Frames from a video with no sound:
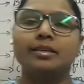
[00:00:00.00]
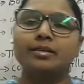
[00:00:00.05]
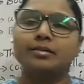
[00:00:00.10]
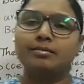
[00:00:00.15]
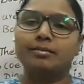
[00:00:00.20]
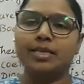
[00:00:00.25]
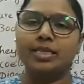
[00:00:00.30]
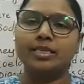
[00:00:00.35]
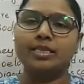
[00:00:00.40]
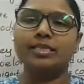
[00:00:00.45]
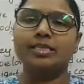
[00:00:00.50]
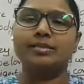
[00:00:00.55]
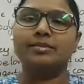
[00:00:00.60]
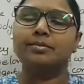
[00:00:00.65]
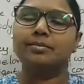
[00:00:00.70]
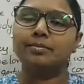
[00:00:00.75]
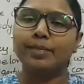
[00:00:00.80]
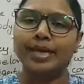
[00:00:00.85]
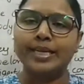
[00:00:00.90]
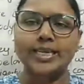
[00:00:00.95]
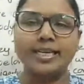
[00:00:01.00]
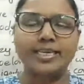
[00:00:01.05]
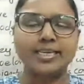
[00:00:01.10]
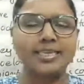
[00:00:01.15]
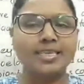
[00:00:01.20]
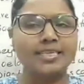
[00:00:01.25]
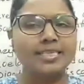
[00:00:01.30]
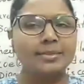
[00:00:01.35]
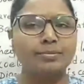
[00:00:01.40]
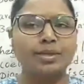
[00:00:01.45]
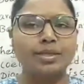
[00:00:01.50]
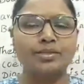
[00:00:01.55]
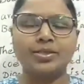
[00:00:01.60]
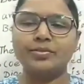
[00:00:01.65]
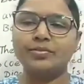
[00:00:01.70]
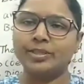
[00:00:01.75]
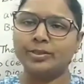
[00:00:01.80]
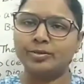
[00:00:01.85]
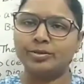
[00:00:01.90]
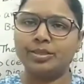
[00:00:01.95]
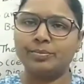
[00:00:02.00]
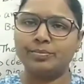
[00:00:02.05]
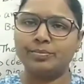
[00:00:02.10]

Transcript: Means bilateral symmetry, we know the